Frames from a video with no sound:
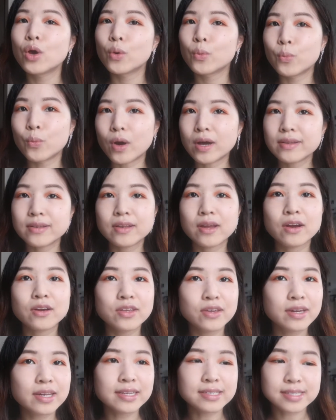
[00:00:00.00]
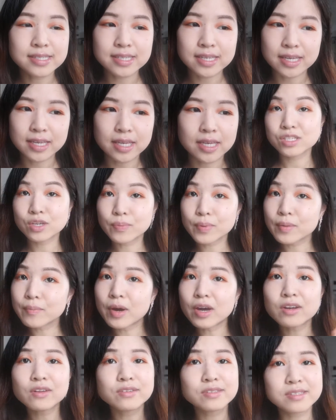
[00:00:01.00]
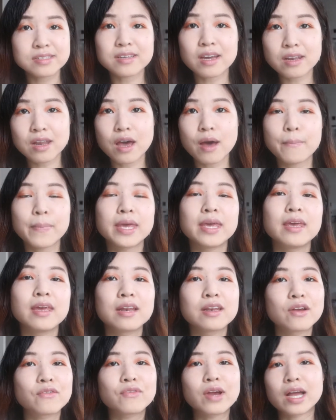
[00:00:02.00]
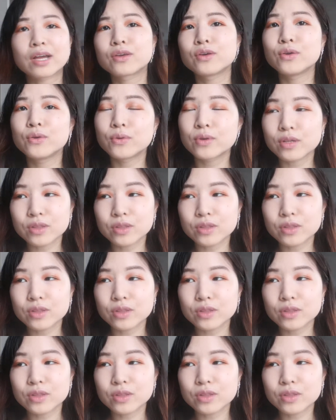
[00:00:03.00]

What are you gonna see? Supermodels done up in raccoon